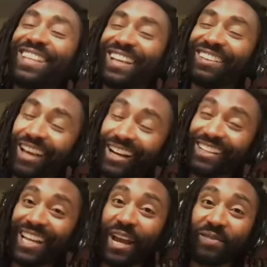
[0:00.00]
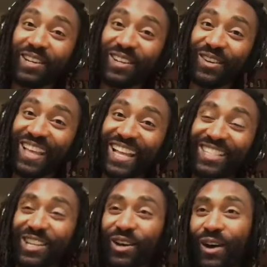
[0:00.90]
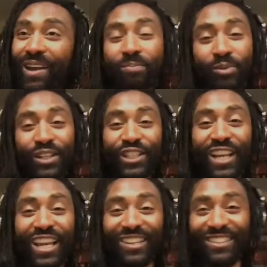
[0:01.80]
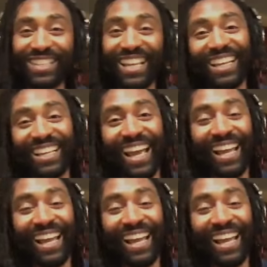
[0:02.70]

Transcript: lot of time to do that. So I appreciate you saying that.